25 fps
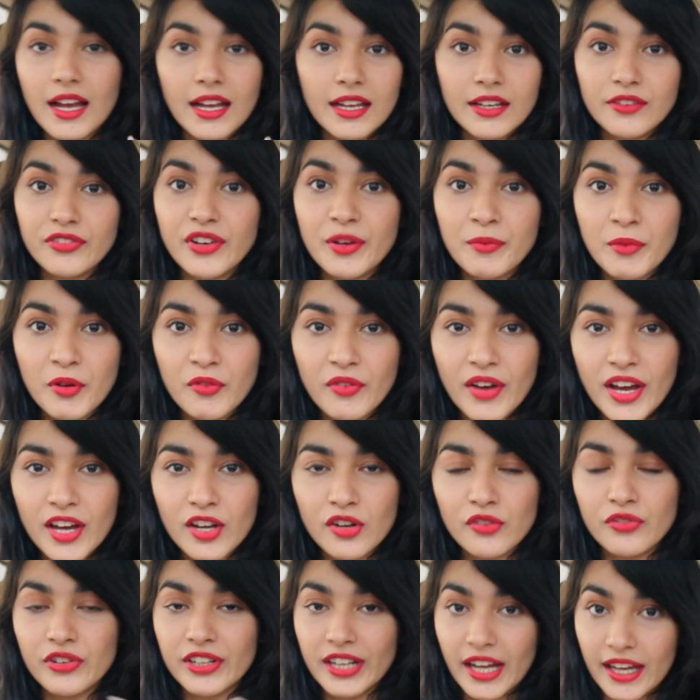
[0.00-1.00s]
if I'm
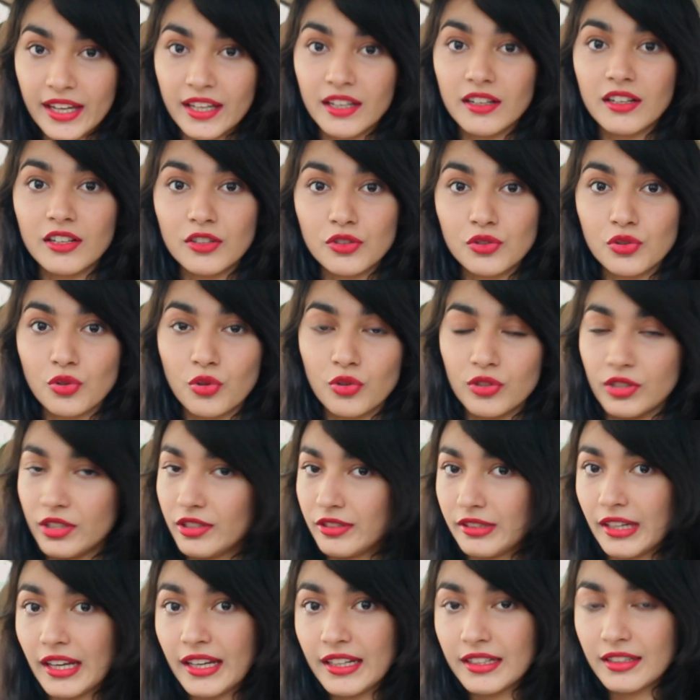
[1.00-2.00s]
aware of it, I can control
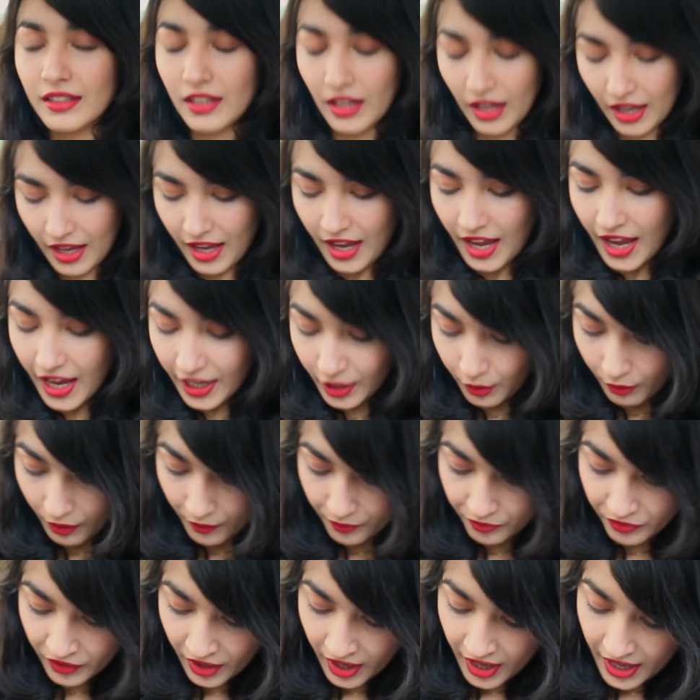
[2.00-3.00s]
it, right?
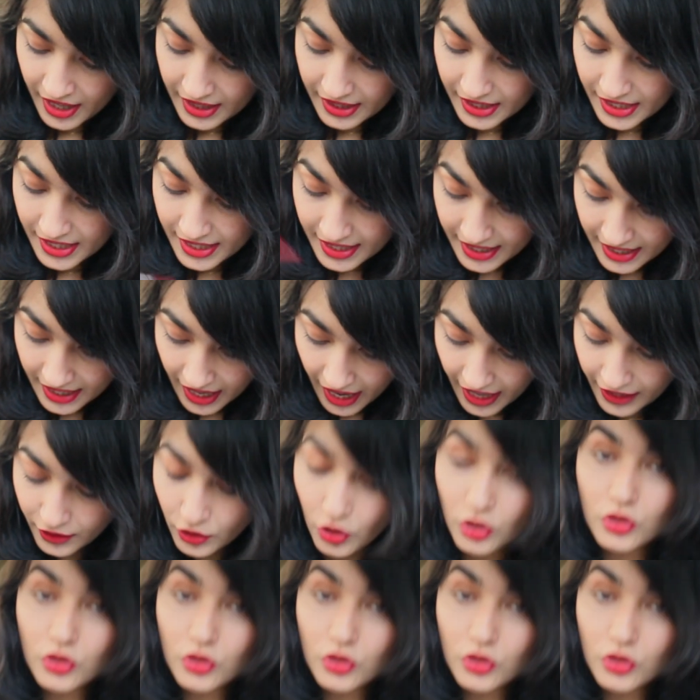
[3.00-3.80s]
Anyway, then I